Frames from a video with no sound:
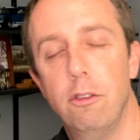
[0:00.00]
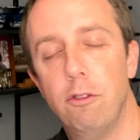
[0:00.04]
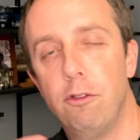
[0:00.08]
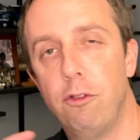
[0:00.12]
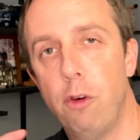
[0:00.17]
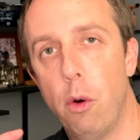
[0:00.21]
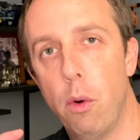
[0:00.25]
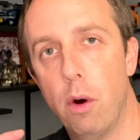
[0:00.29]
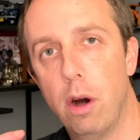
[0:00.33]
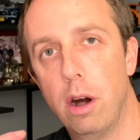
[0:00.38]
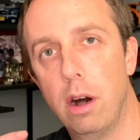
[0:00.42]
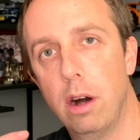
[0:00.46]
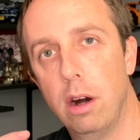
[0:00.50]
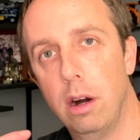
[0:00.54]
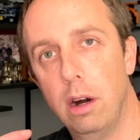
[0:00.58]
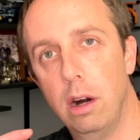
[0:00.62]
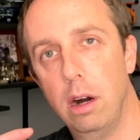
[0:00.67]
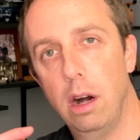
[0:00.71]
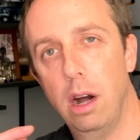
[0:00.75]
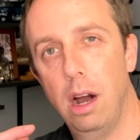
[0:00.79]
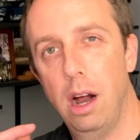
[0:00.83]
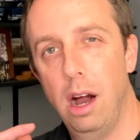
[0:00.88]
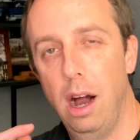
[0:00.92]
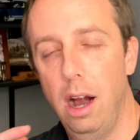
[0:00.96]

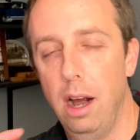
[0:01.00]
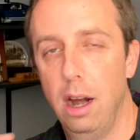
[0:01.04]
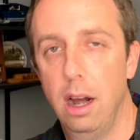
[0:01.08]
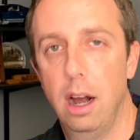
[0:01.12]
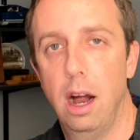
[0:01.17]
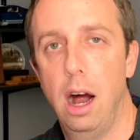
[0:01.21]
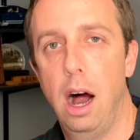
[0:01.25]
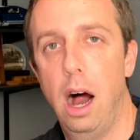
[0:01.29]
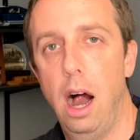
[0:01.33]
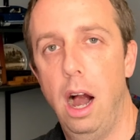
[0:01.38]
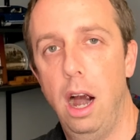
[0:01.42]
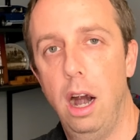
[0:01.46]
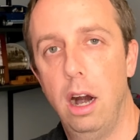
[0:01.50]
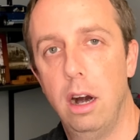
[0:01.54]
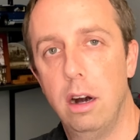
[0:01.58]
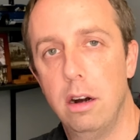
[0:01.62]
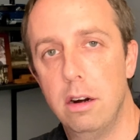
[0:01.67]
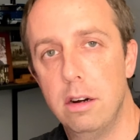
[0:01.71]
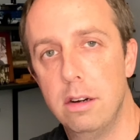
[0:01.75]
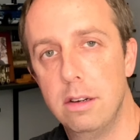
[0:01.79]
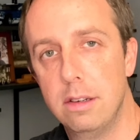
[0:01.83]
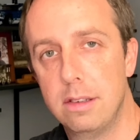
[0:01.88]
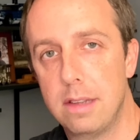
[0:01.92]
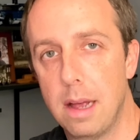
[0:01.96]
For
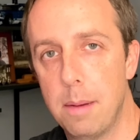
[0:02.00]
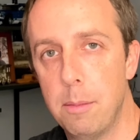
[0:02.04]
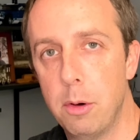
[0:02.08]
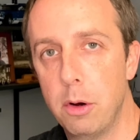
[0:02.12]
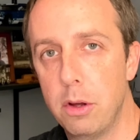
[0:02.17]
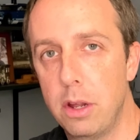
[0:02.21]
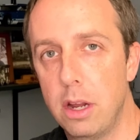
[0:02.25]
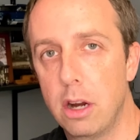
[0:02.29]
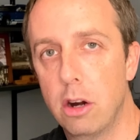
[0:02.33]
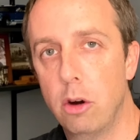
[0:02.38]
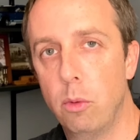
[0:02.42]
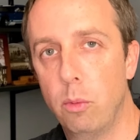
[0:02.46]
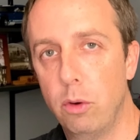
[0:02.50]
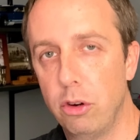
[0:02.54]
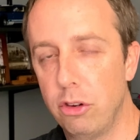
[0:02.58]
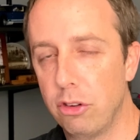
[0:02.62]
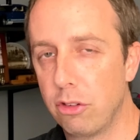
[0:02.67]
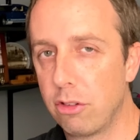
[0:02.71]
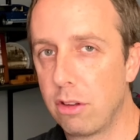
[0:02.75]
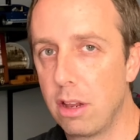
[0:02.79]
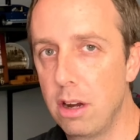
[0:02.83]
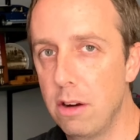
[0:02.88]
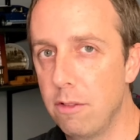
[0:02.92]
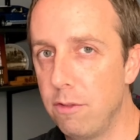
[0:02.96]
our demo here, we're
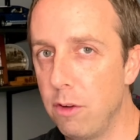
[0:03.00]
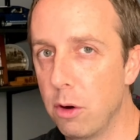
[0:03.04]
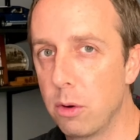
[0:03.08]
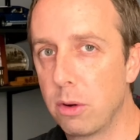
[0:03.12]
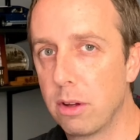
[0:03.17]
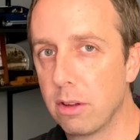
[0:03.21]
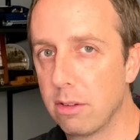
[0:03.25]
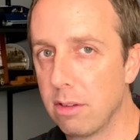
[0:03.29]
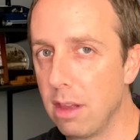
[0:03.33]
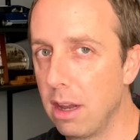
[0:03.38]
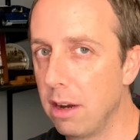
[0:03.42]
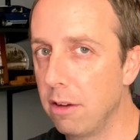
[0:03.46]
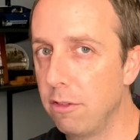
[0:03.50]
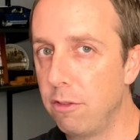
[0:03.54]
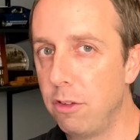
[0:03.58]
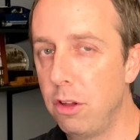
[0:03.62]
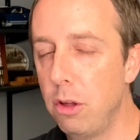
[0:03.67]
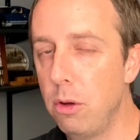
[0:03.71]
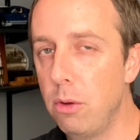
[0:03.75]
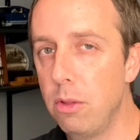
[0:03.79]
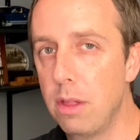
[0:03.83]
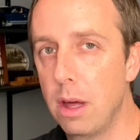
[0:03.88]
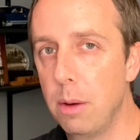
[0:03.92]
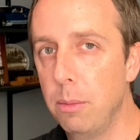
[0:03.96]
just going to focus on a
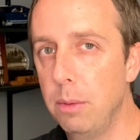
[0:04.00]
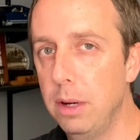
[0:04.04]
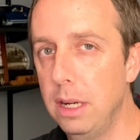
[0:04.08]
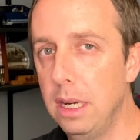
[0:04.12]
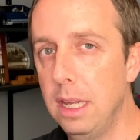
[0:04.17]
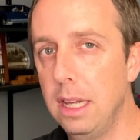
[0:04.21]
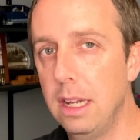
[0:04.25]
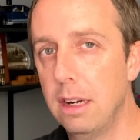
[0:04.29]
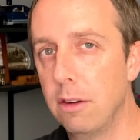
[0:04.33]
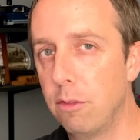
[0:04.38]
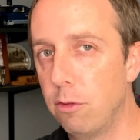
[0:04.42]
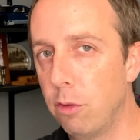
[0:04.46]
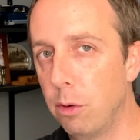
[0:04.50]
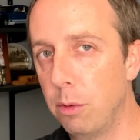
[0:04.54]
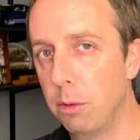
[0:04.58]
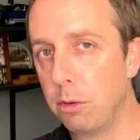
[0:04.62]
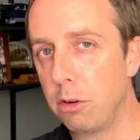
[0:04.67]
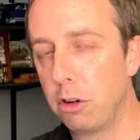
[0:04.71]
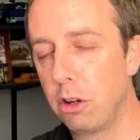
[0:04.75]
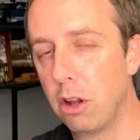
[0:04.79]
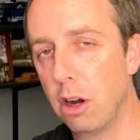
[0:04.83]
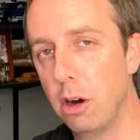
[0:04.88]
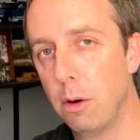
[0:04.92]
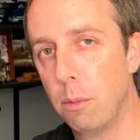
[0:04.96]
few that we need if we're
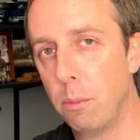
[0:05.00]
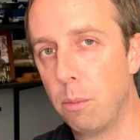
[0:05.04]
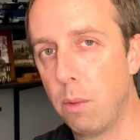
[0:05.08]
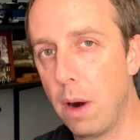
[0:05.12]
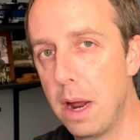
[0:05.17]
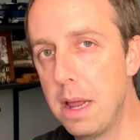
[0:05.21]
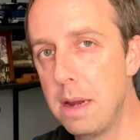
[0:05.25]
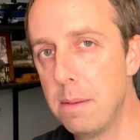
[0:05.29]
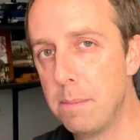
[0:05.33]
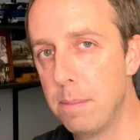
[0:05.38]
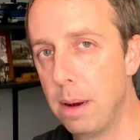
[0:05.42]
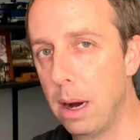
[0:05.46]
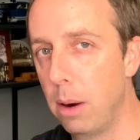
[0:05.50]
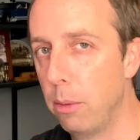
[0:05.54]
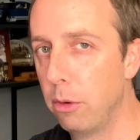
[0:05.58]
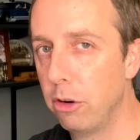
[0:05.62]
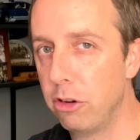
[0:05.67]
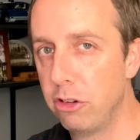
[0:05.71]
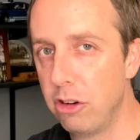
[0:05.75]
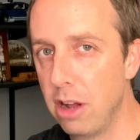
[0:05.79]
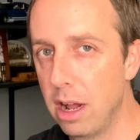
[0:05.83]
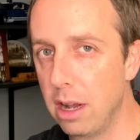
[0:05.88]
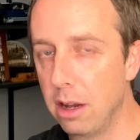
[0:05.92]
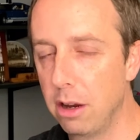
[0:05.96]
going to write
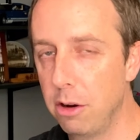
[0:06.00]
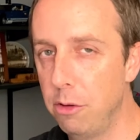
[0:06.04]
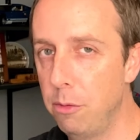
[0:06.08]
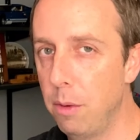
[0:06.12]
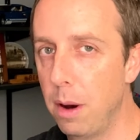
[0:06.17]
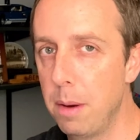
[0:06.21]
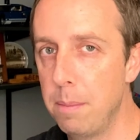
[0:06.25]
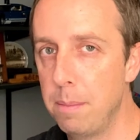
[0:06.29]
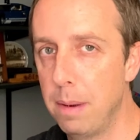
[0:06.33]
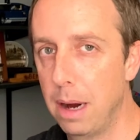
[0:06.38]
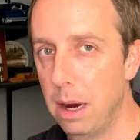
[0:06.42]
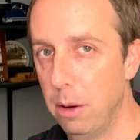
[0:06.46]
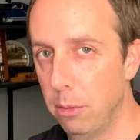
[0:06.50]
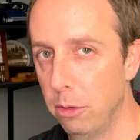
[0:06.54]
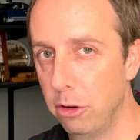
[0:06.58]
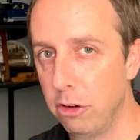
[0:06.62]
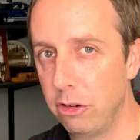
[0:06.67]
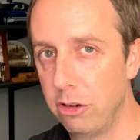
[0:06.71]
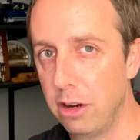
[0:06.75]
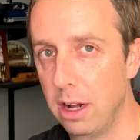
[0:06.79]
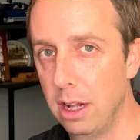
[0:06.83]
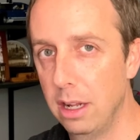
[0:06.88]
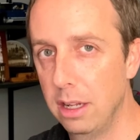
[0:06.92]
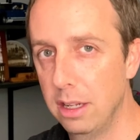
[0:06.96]
PowerShell and run
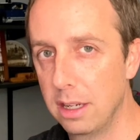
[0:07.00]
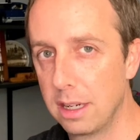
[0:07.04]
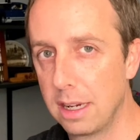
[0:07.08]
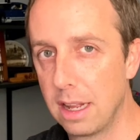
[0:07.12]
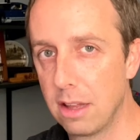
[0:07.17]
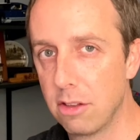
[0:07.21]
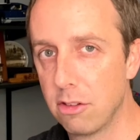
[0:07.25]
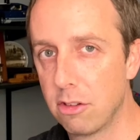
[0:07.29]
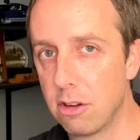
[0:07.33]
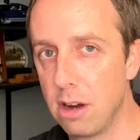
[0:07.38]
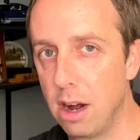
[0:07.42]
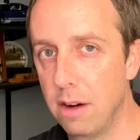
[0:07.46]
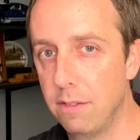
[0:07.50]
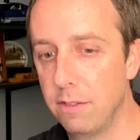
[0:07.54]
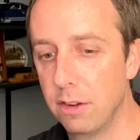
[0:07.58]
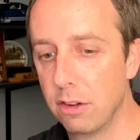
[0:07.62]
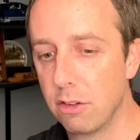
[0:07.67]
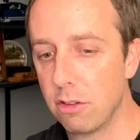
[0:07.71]
PowerShell against Office